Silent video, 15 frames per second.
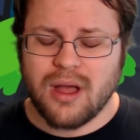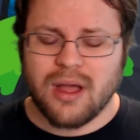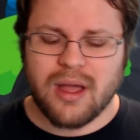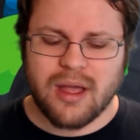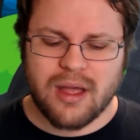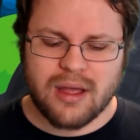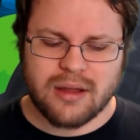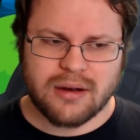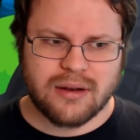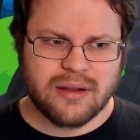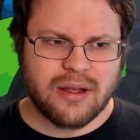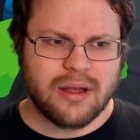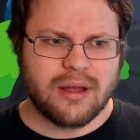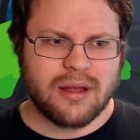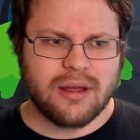And
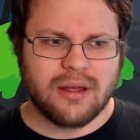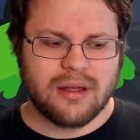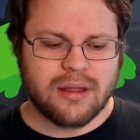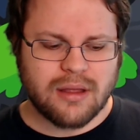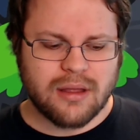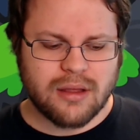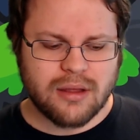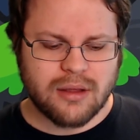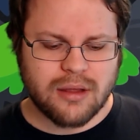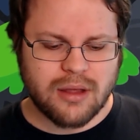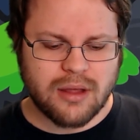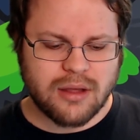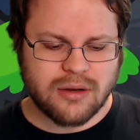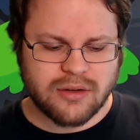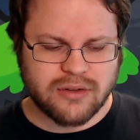
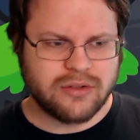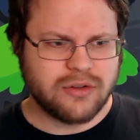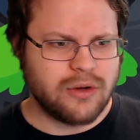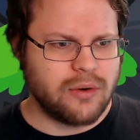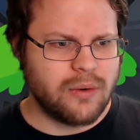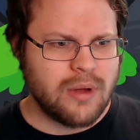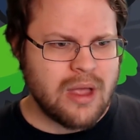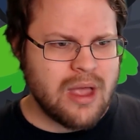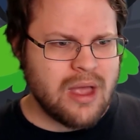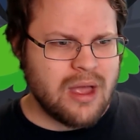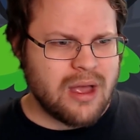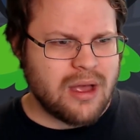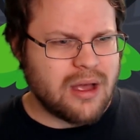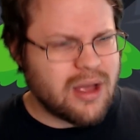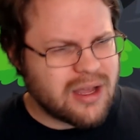so,
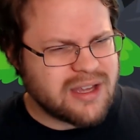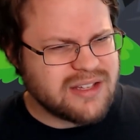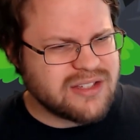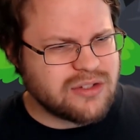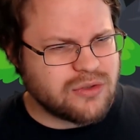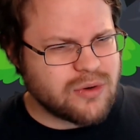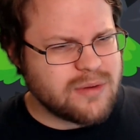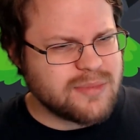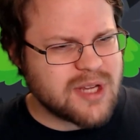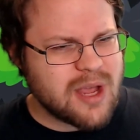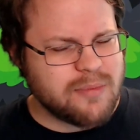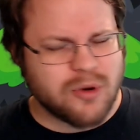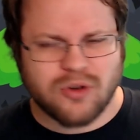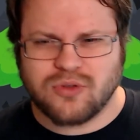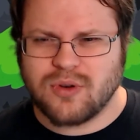I guess Dreamscaper
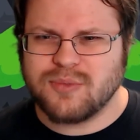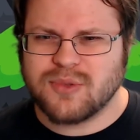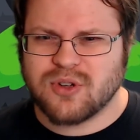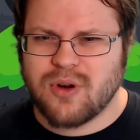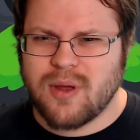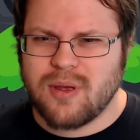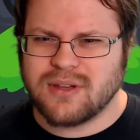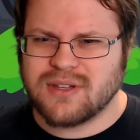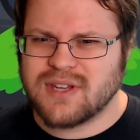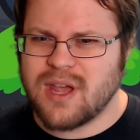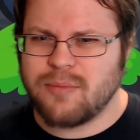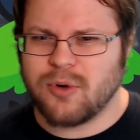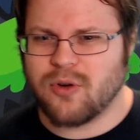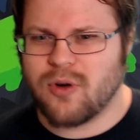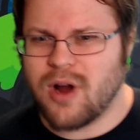or
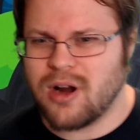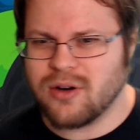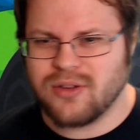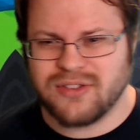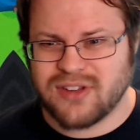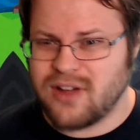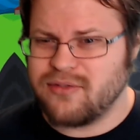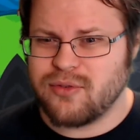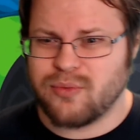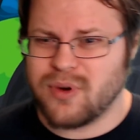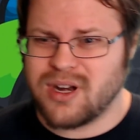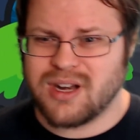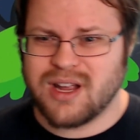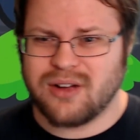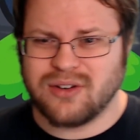Dreamscaper Chronicles. I have it
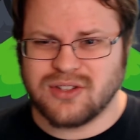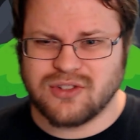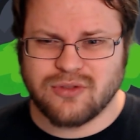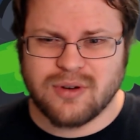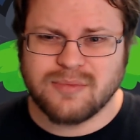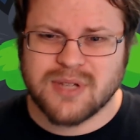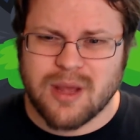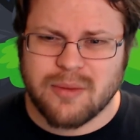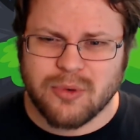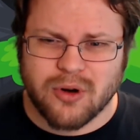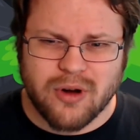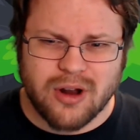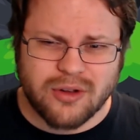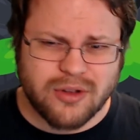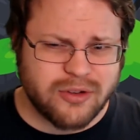written down as Dreamscaper
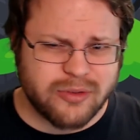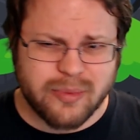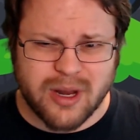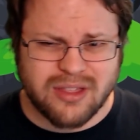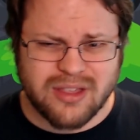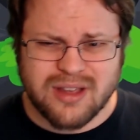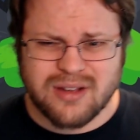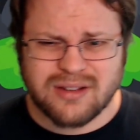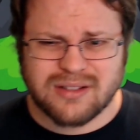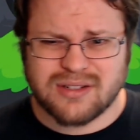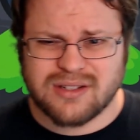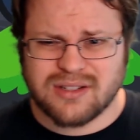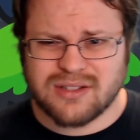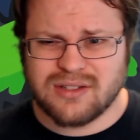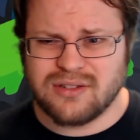Chronicles, but I think it's
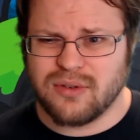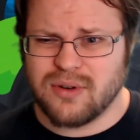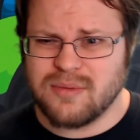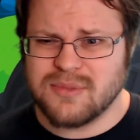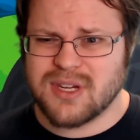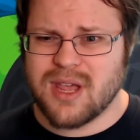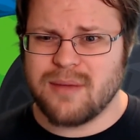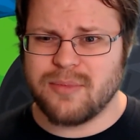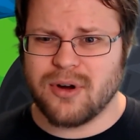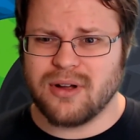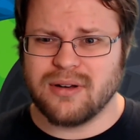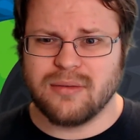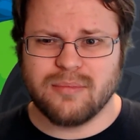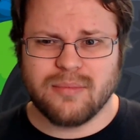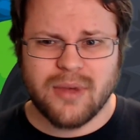just Dreamscaper
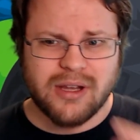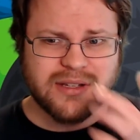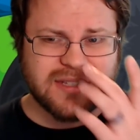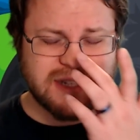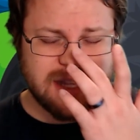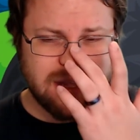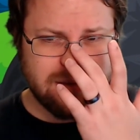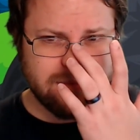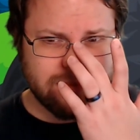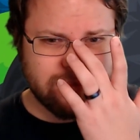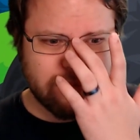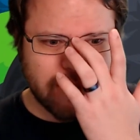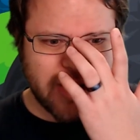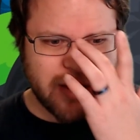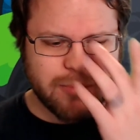on my Steam
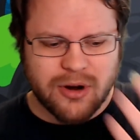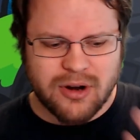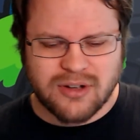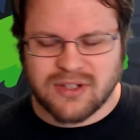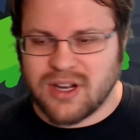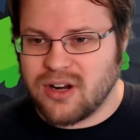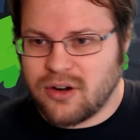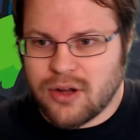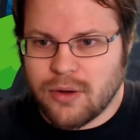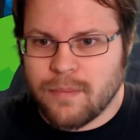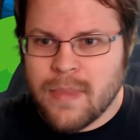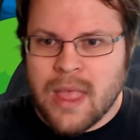libraries. I don't know.